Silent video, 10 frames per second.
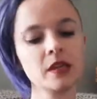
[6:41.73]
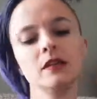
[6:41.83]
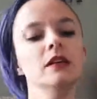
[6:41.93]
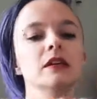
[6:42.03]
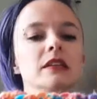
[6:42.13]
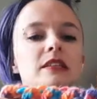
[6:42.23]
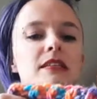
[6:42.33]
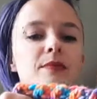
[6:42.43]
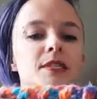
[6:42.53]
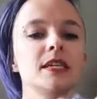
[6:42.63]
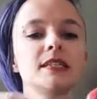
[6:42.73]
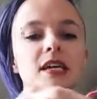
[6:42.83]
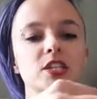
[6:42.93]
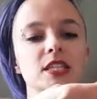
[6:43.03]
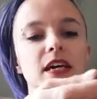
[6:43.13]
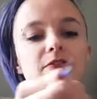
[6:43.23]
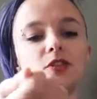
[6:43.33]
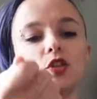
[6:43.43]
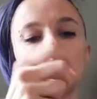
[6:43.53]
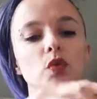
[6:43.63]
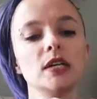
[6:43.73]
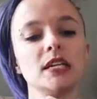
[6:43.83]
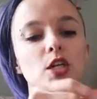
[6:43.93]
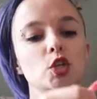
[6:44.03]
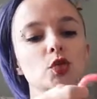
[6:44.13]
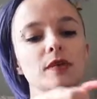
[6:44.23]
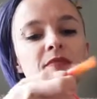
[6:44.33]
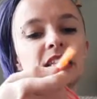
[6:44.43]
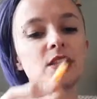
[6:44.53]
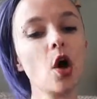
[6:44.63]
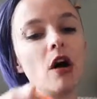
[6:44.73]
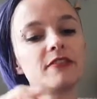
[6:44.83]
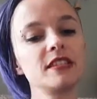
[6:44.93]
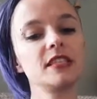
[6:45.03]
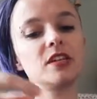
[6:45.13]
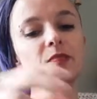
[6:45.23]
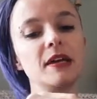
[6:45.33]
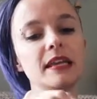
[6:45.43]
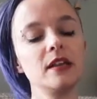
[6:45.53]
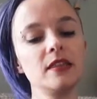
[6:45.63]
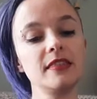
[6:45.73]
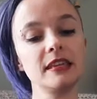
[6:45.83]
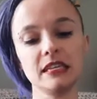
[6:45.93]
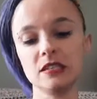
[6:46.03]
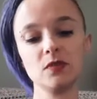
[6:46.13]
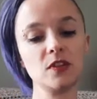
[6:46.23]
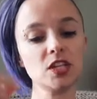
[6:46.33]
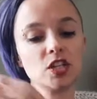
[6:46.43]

all the same size. I just have to trim these off still, but it is finished.